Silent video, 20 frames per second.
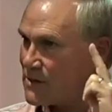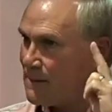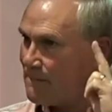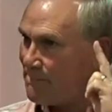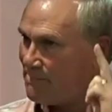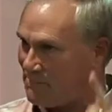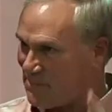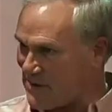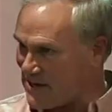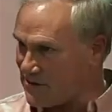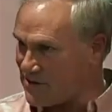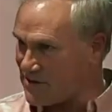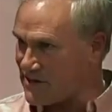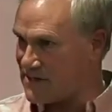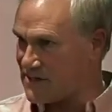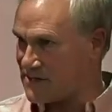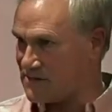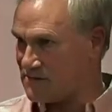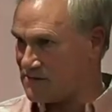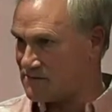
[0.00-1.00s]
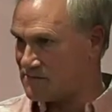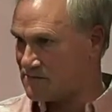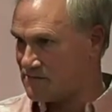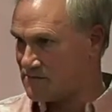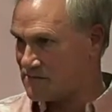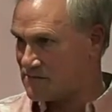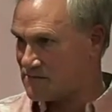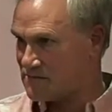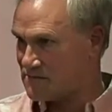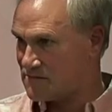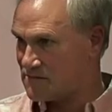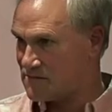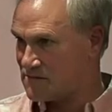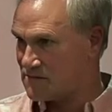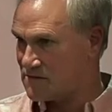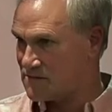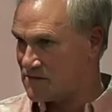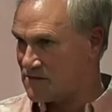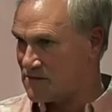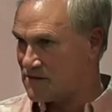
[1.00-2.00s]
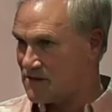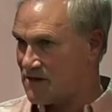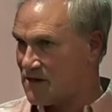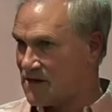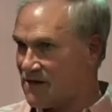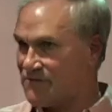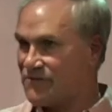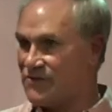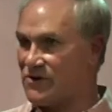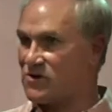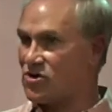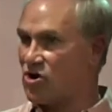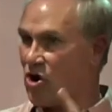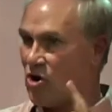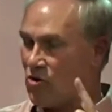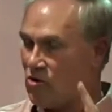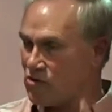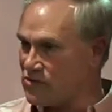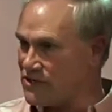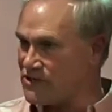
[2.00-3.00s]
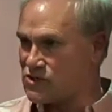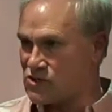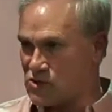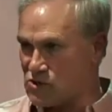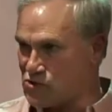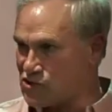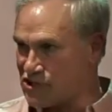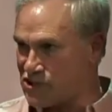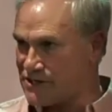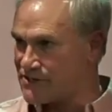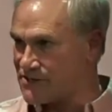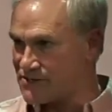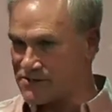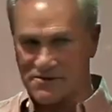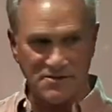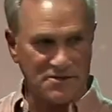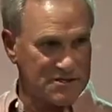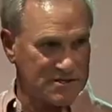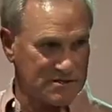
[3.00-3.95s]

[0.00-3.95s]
Point. Period. There are only two genders.